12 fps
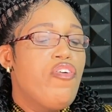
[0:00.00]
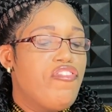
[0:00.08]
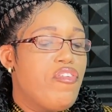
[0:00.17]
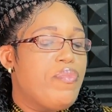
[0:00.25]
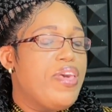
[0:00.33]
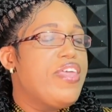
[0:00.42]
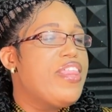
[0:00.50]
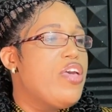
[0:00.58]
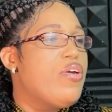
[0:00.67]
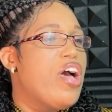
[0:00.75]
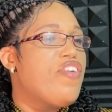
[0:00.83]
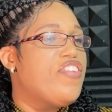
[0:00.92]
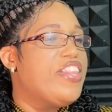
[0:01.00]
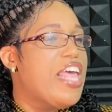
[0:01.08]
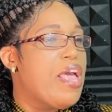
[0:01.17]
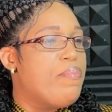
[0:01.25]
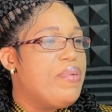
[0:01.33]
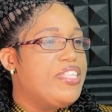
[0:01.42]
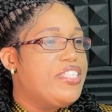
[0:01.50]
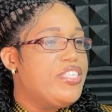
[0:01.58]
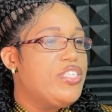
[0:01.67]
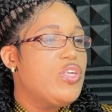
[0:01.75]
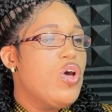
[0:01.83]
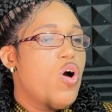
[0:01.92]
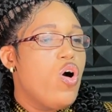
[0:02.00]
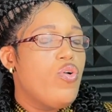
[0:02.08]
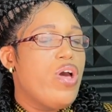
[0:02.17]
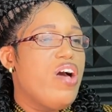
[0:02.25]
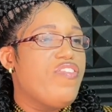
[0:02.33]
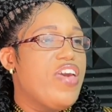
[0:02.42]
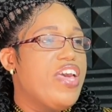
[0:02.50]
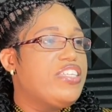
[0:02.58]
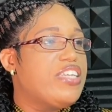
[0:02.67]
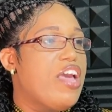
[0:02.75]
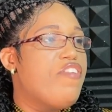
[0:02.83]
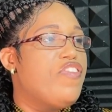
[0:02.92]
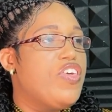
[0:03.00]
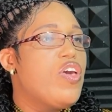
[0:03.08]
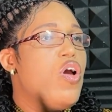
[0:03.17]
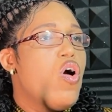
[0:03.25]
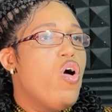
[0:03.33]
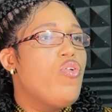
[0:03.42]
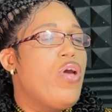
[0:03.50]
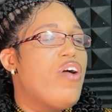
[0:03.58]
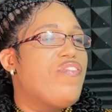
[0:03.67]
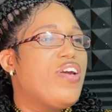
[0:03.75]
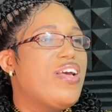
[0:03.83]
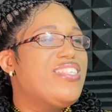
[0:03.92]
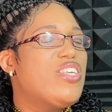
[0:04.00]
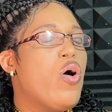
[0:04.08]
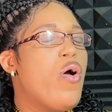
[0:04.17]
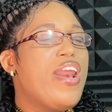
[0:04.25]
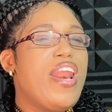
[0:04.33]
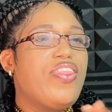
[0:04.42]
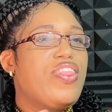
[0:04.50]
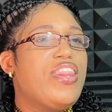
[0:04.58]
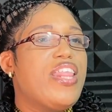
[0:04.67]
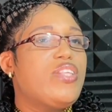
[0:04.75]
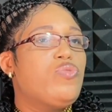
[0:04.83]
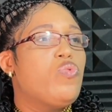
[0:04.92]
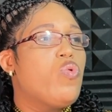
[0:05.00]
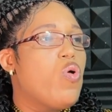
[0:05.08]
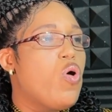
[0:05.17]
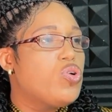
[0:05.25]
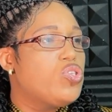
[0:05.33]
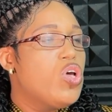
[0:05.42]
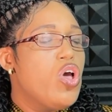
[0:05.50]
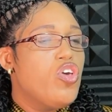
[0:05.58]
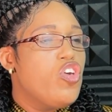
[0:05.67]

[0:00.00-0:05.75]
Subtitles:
from either you have a diabetes or you have HIV or you have cancer or anything that will cause